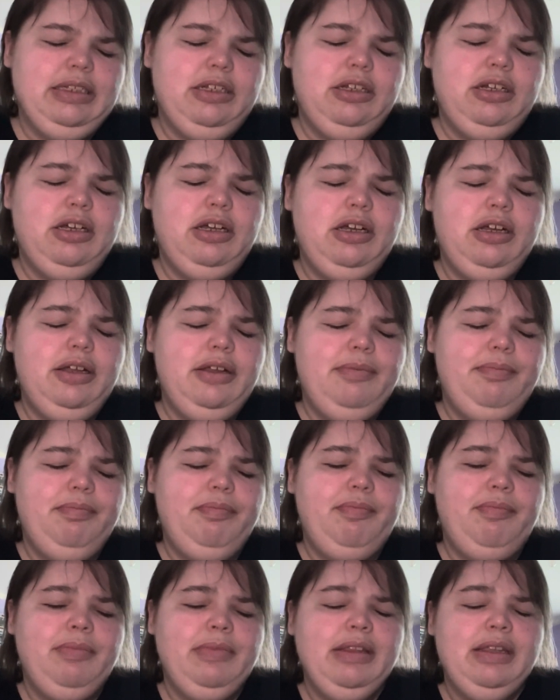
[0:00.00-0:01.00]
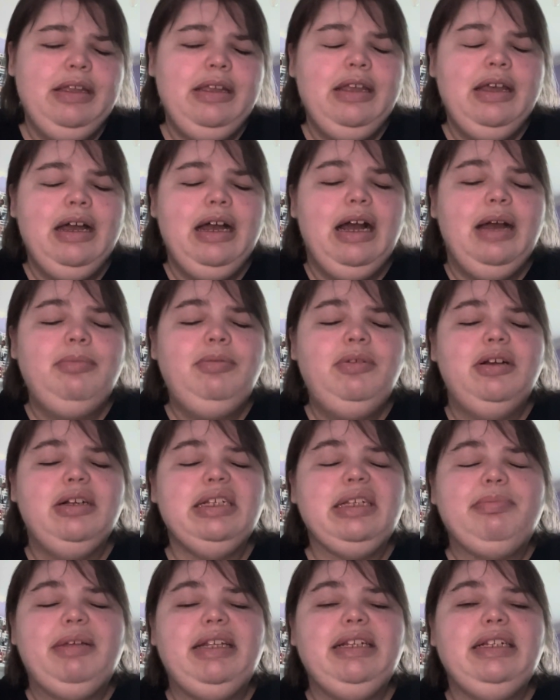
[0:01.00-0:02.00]
I'm not
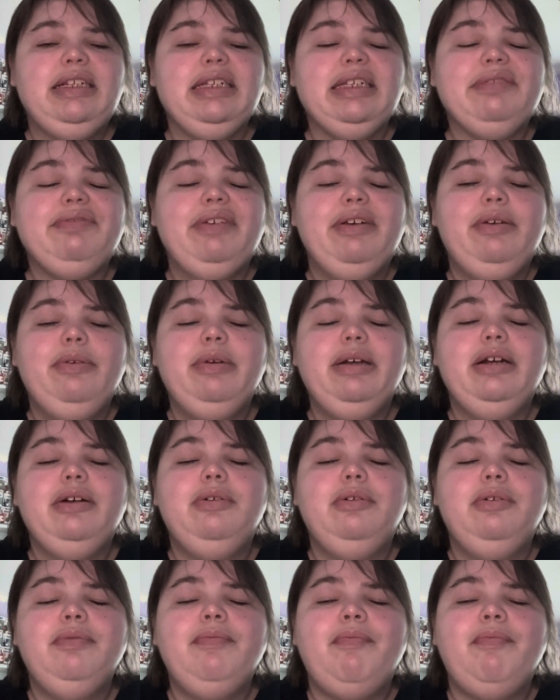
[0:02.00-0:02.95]
explaining this very well,